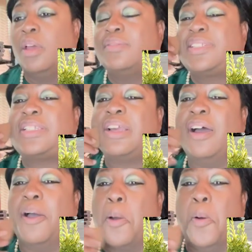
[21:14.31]

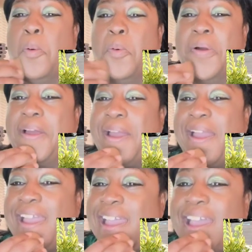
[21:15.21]
So,
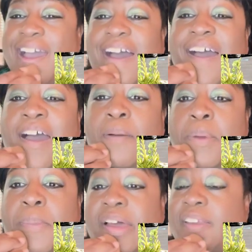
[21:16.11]

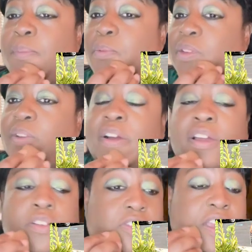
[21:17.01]
and my husband was very
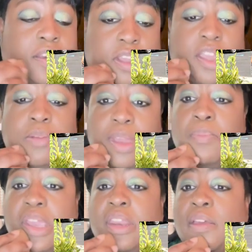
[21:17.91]
understanding. He
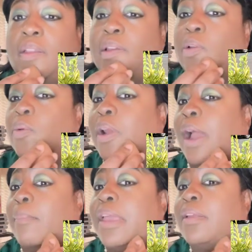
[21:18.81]
immediately knew what
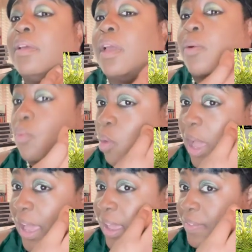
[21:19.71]
I meant and
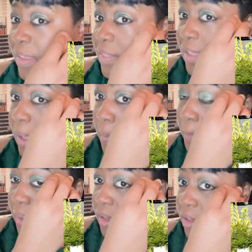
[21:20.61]
why I said that.
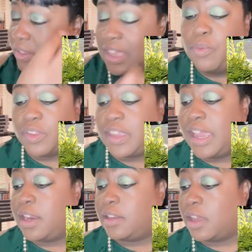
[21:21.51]
Because he was
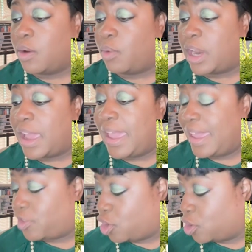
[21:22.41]
standing there when I
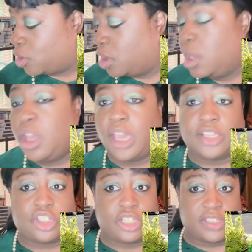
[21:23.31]
asked her.
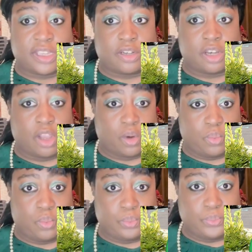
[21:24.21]
And she said no.
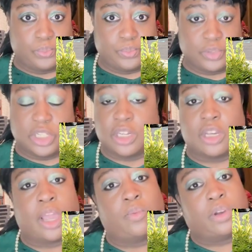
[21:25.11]
She did
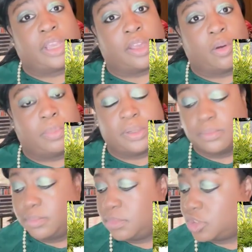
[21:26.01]
not want to help.
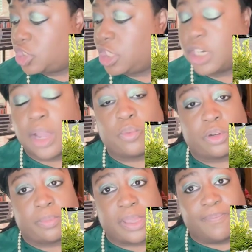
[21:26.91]
She did not
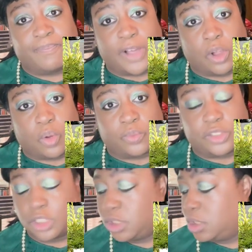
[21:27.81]
want to be involved.